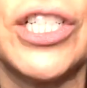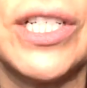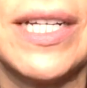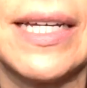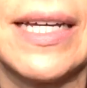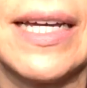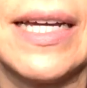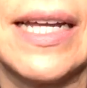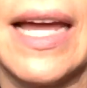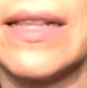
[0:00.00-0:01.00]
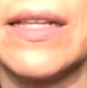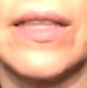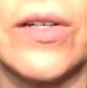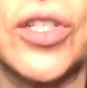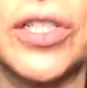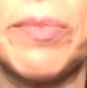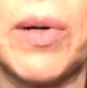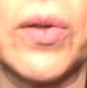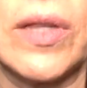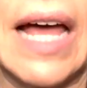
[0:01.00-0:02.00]
she did and that they're just
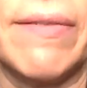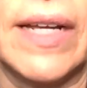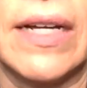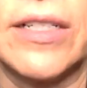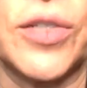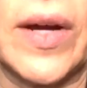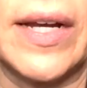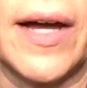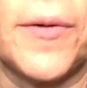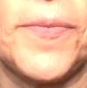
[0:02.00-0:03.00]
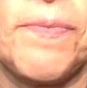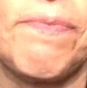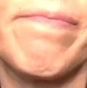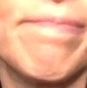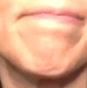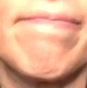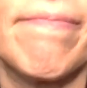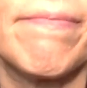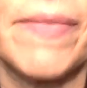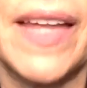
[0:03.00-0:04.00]
both laughing at us right now.
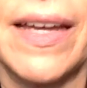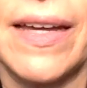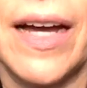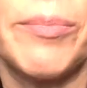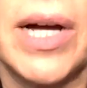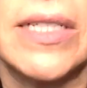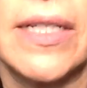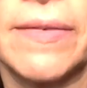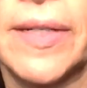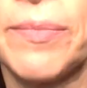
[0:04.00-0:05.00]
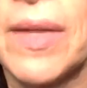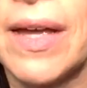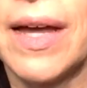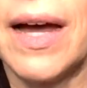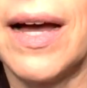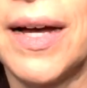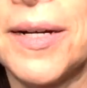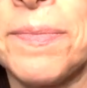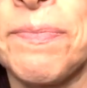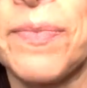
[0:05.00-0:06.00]
I'm positive.
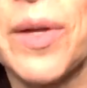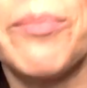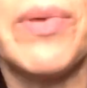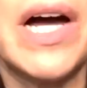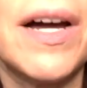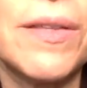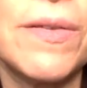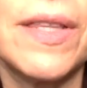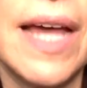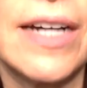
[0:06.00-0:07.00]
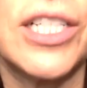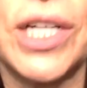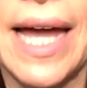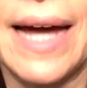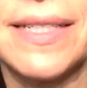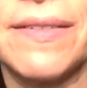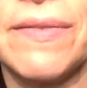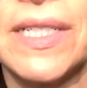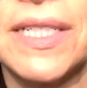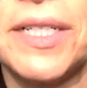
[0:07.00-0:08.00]
Um, but other than that, she hasn't
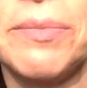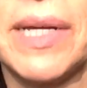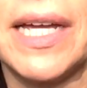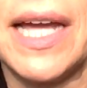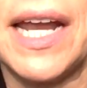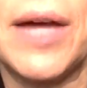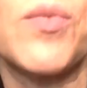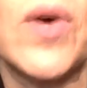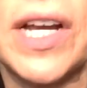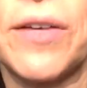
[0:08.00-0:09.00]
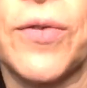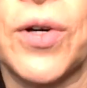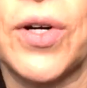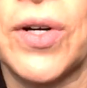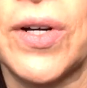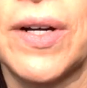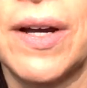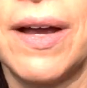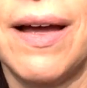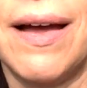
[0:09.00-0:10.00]
visited me, and I'm waiting for her
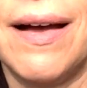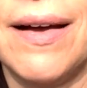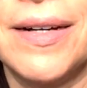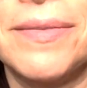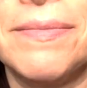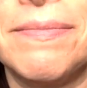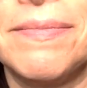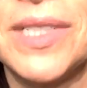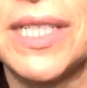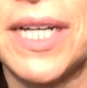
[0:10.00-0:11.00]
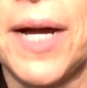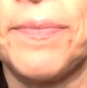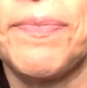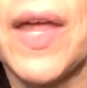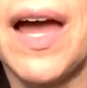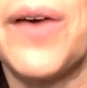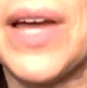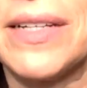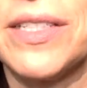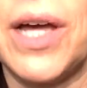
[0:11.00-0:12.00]
um, to come.
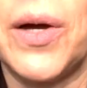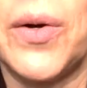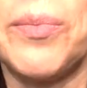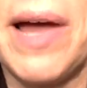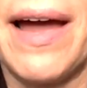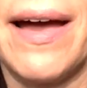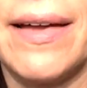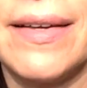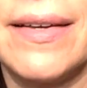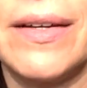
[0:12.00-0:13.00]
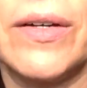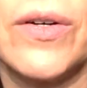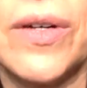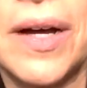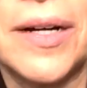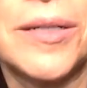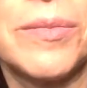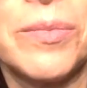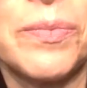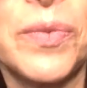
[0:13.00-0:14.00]
Okay, so Matt,
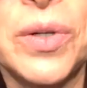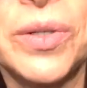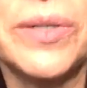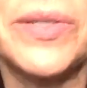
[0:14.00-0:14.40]
um, who knew